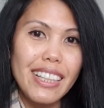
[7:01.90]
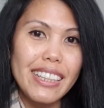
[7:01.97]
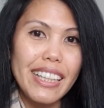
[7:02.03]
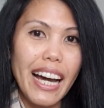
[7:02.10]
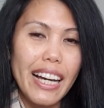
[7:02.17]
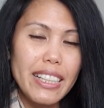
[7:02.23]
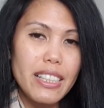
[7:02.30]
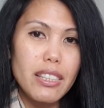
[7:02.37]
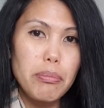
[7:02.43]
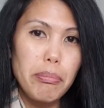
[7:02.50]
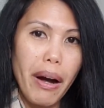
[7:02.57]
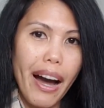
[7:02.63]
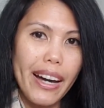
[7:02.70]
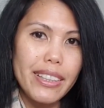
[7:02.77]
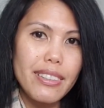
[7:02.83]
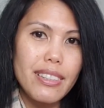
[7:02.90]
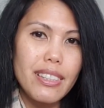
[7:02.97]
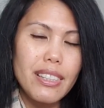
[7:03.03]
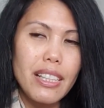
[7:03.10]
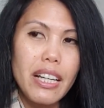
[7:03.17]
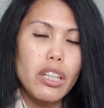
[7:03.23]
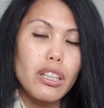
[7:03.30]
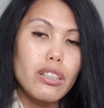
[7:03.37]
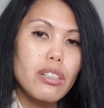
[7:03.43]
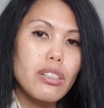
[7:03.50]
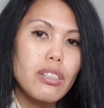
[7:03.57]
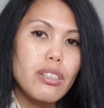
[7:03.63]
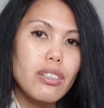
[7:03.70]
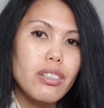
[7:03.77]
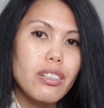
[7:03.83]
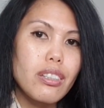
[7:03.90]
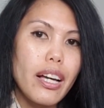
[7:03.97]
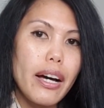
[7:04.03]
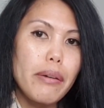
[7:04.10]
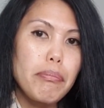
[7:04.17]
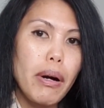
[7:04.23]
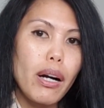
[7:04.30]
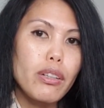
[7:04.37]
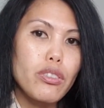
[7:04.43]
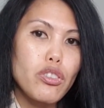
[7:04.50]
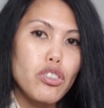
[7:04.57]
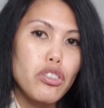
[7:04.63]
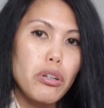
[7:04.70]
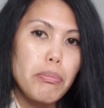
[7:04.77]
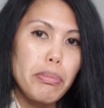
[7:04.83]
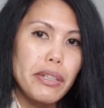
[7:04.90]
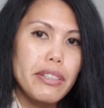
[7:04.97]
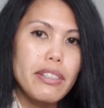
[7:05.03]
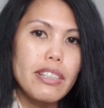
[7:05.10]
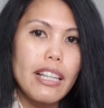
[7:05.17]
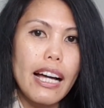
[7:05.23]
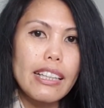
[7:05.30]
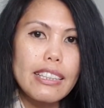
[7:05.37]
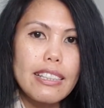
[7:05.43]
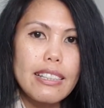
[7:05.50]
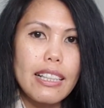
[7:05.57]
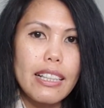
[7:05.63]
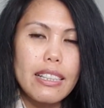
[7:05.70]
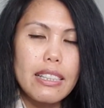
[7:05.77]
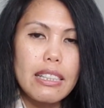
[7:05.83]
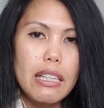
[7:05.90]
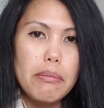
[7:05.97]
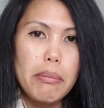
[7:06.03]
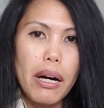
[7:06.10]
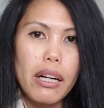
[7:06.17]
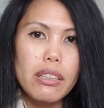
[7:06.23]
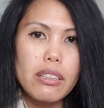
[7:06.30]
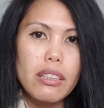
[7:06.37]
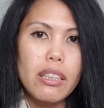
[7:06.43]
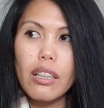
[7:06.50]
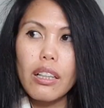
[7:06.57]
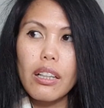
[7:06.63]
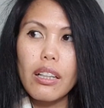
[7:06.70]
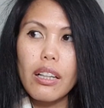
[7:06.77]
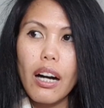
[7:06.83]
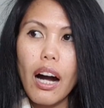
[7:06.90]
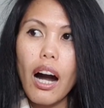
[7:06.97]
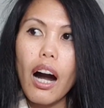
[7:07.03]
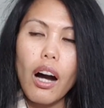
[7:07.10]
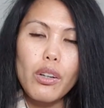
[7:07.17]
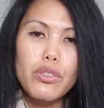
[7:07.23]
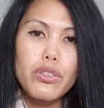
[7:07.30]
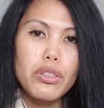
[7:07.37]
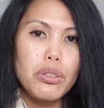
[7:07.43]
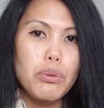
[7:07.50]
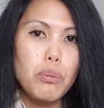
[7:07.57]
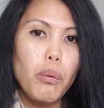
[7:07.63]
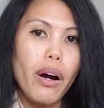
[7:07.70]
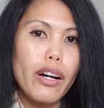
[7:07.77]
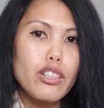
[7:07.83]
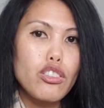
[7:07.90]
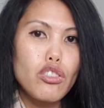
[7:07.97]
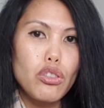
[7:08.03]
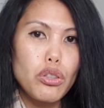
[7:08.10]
in nice pots. It's about your personality. It's about how do you want